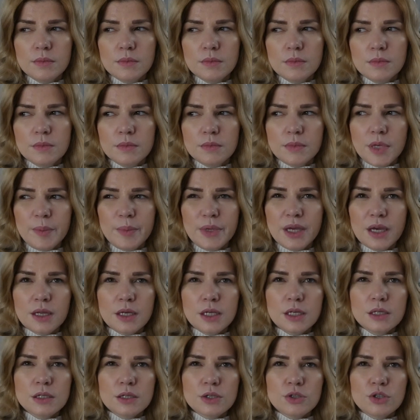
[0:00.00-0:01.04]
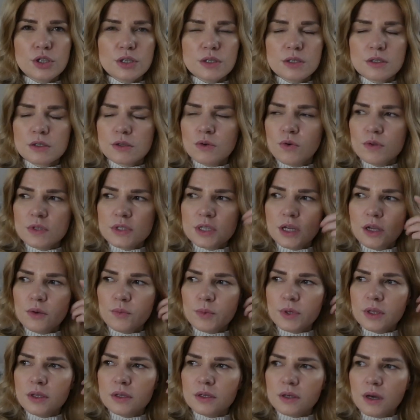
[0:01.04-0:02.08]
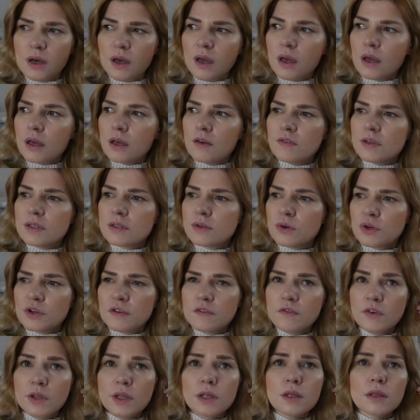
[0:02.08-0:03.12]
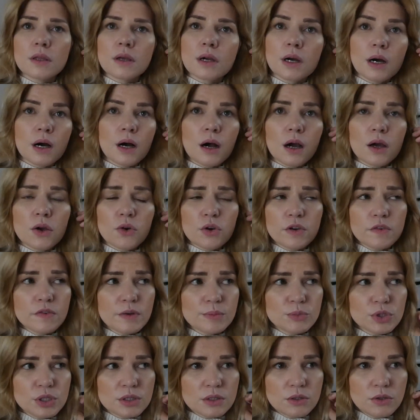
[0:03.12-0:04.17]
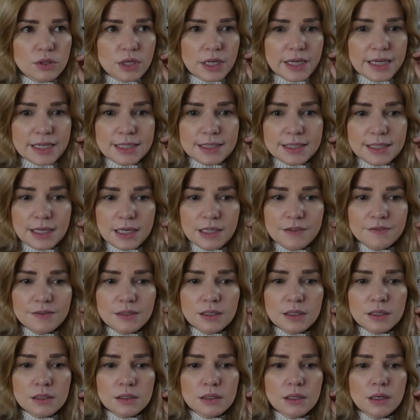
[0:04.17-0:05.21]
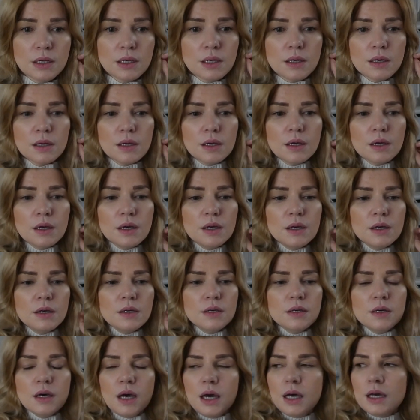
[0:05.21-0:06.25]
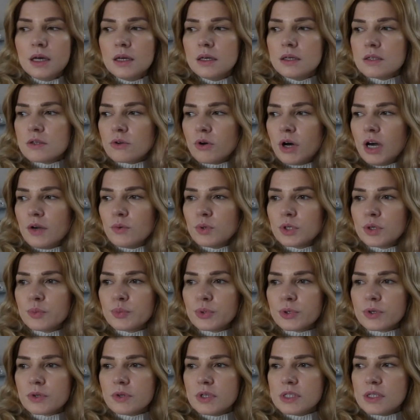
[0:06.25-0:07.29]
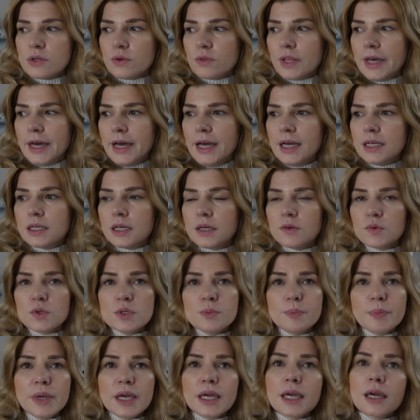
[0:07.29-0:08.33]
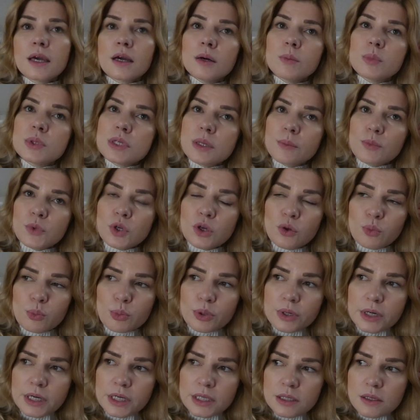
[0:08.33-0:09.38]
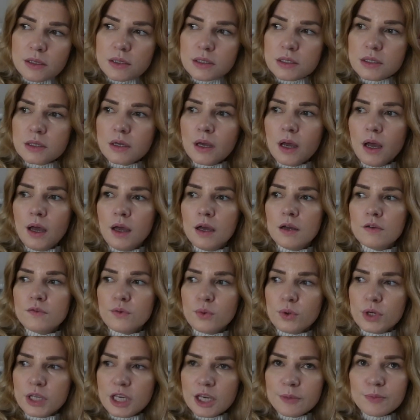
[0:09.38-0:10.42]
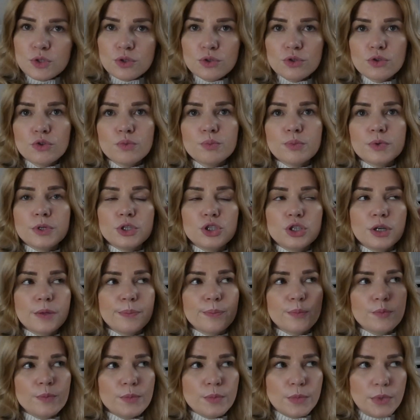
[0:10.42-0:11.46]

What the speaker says: Maybe I need to just consult with Tyke if it's going to fit in the car or if I'm just going to get it delivered. So I want to progress on that. I was picking up some new prints for Liam's group, which I'm